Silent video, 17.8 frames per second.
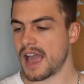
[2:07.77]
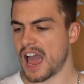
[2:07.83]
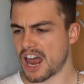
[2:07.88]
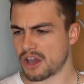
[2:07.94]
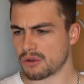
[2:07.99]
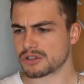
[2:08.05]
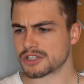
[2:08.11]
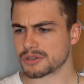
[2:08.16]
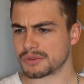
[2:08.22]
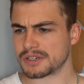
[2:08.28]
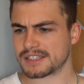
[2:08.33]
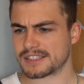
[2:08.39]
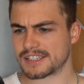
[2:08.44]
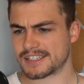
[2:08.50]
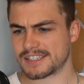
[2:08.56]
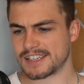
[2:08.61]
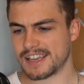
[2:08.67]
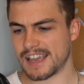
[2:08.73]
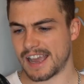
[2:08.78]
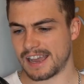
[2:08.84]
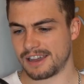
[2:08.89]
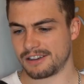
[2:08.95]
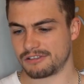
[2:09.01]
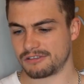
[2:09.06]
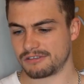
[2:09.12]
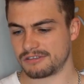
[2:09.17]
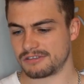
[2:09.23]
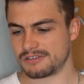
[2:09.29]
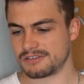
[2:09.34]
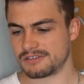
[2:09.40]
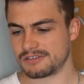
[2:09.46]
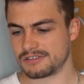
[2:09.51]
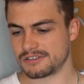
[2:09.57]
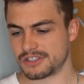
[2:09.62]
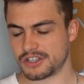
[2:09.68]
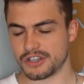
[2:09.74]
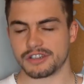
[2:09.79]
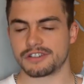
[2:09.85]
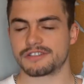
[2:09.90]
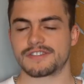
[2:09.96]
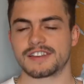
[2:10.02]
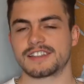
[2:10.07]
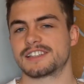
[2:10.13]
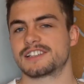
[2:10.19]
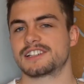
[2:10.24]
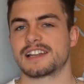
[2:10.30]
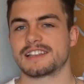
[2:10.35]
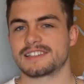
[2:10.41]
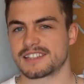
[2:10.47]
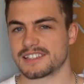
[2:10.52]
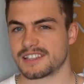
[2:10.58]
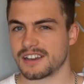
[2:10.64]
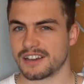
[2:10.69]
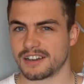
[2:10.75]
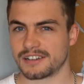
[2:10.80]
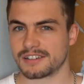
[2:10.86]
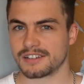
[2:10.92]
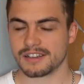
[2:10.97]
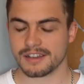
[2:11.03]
And I also wanted to see how good vintage lenses are.